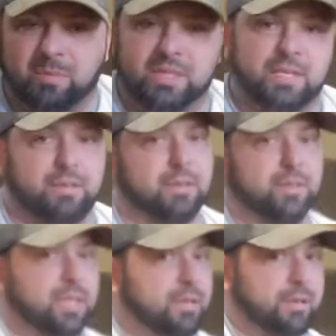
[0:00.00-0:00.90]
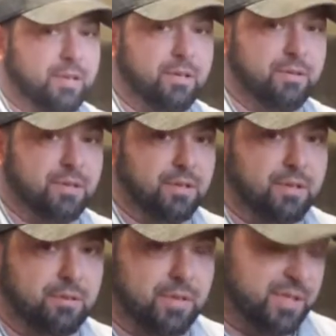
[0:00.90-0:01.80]
of material that you can use to
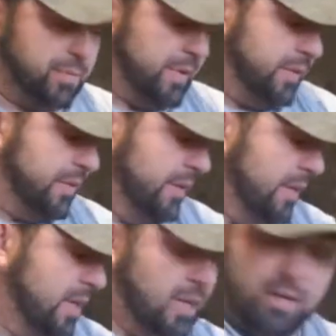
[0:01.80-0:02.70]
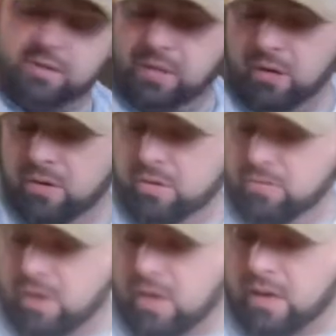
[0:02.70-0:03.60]
do this with.
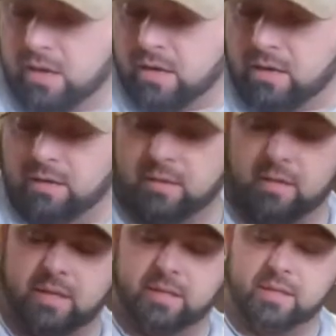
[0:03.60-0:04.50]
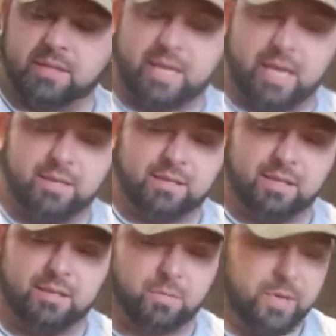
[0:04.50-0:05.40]
So in this case,
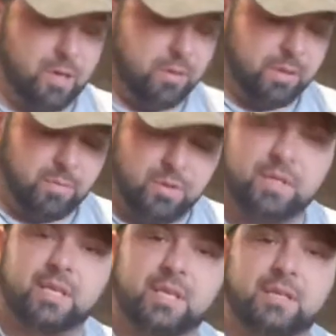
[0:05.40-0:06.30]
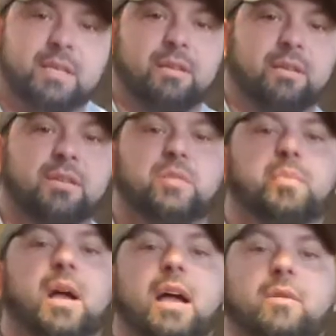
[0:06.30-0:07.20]
since we know that most of the interior is
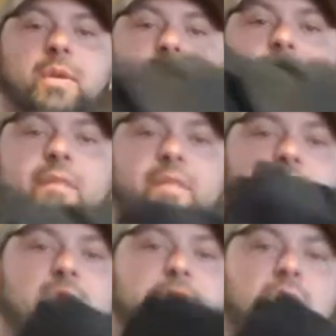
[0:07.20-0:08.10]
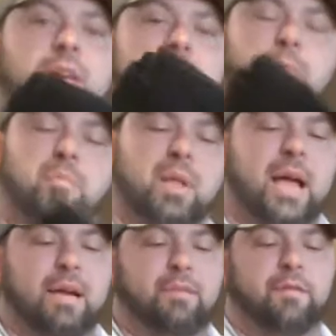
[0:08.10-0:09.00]
black, we have some
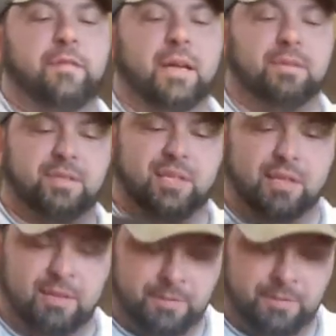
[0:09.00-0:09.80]
black felt